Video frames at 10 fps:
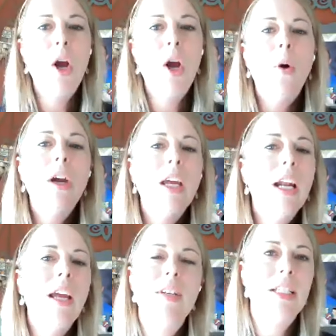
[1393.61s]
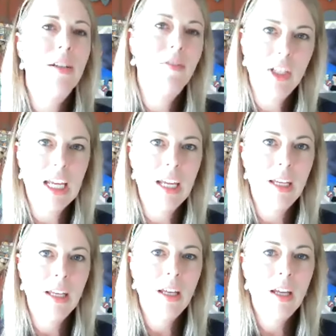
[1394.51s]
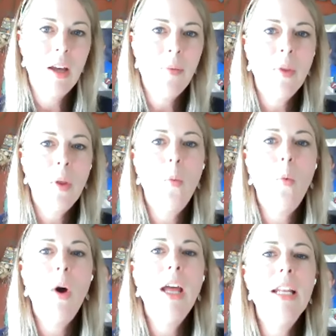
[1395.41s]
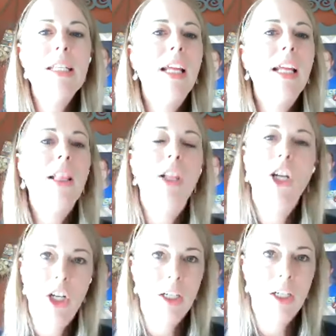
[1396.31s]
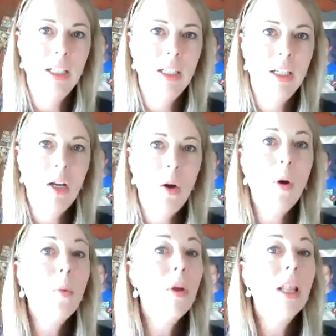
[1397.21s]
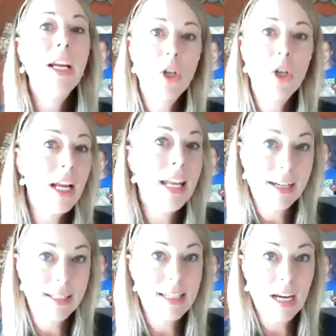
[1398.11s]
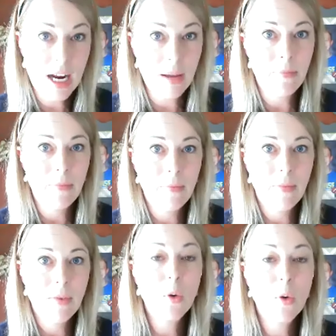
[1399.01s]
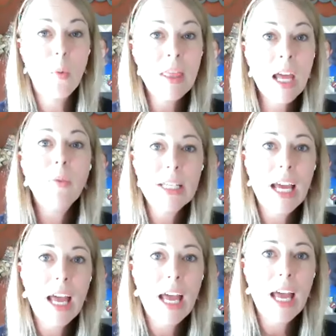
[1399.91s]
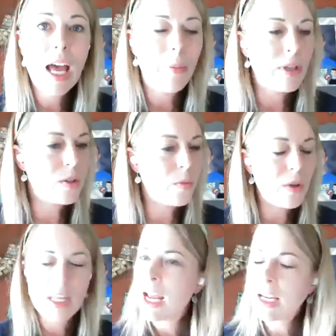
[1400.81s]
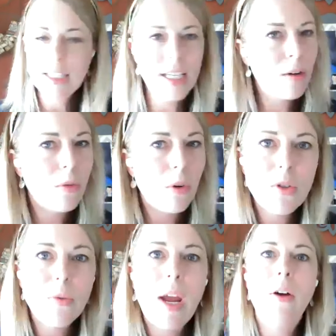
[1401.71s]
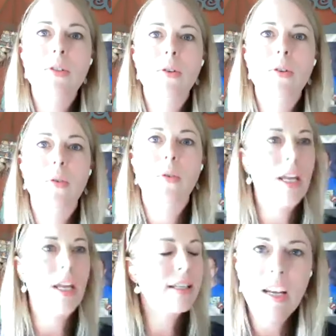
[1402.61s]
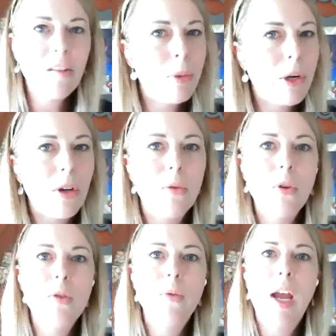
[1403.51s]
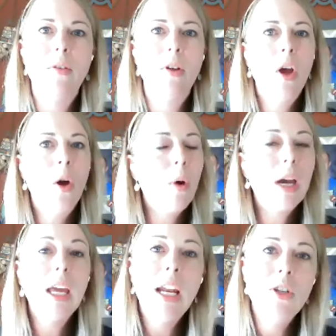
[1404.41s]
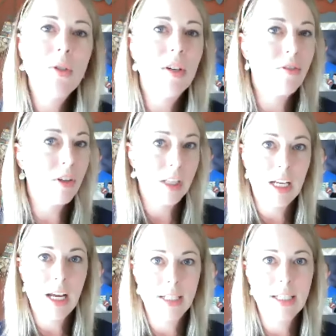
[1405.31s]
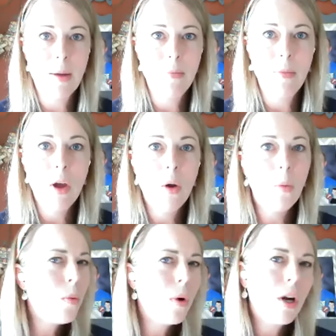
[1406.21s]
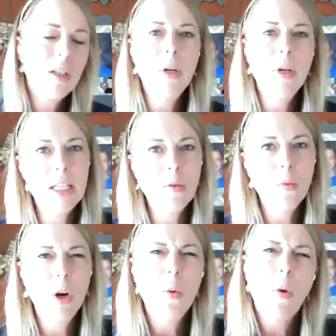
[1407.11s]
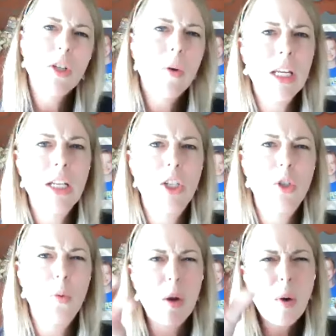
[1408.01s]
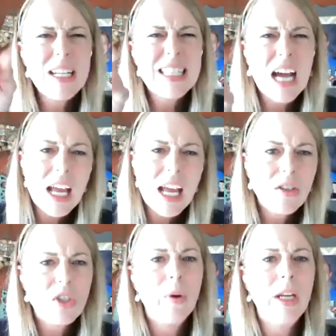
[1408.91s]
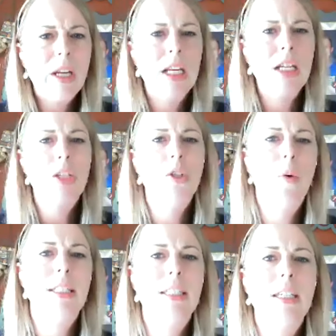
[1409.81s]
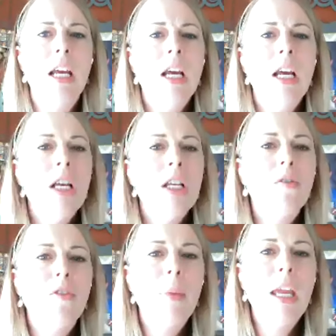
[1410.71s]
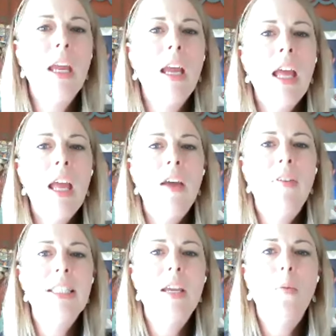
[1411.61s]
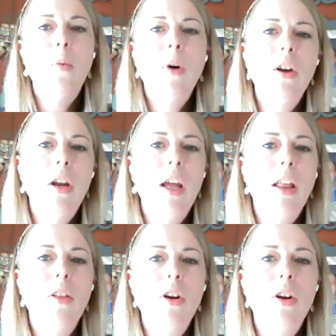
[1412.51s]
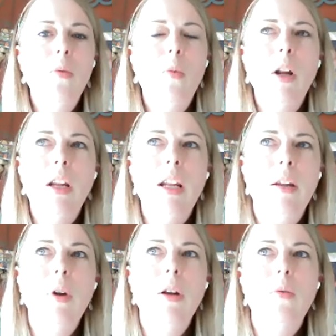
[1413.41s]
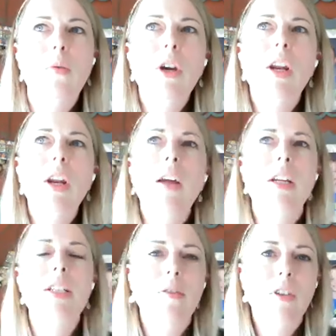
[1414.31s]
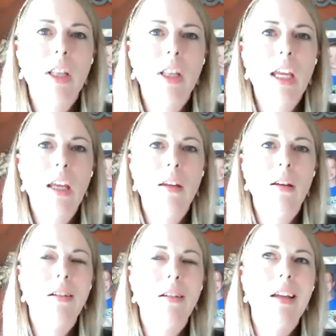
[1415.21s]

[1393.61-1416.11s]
What can I have done differently? What did I learn? What will I try next time? So when that reset happens, when the next day rolls around or the next incentive period rolls around, what can I do differently next time? What worked? What didn't work? What do I need to tweak? What dials do I need to twist? So for me, if I say what could I learn, what is what what could I have done differently?